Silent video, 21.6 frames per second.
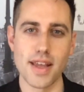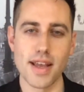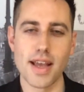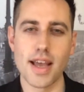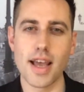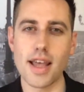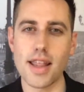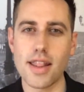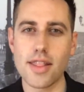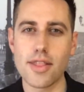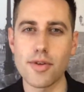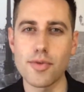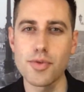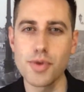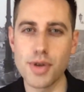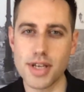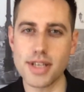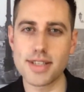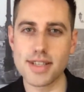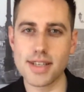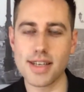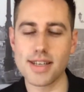And the
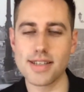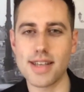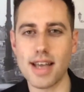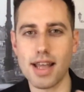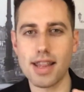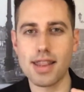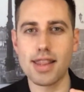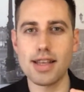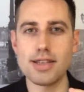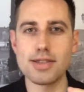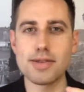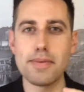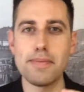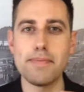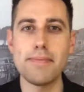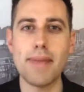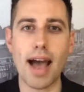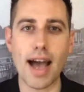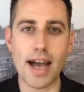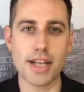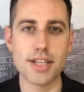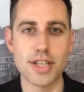reason is that these
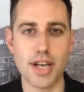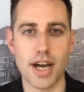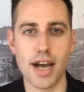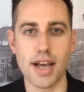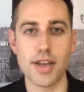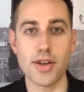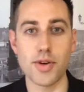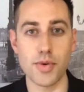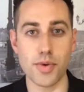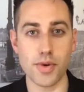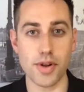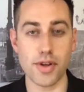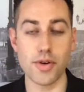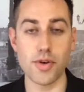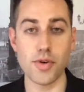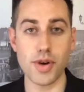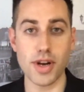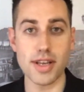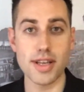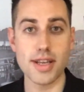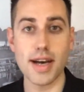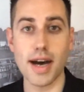magi who
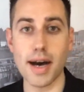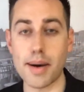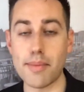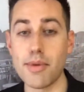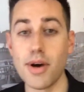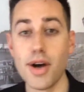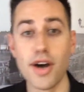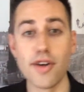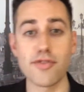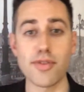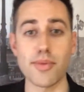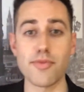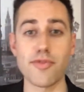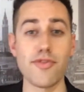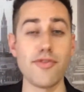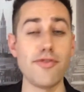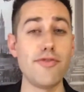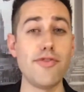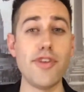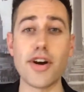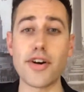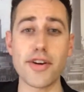had come from
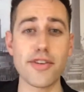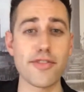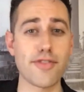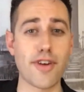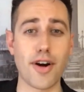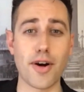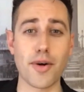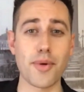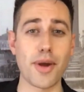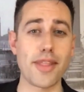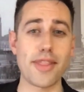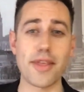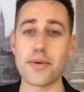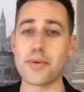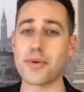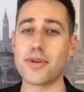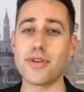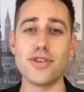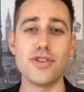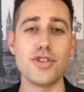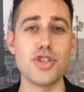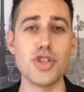very far away, they
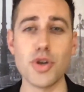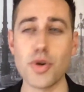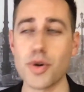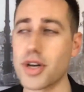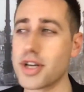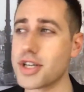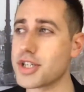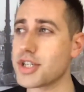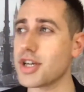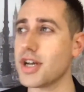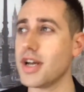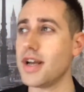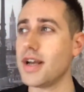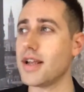weren't Jewish,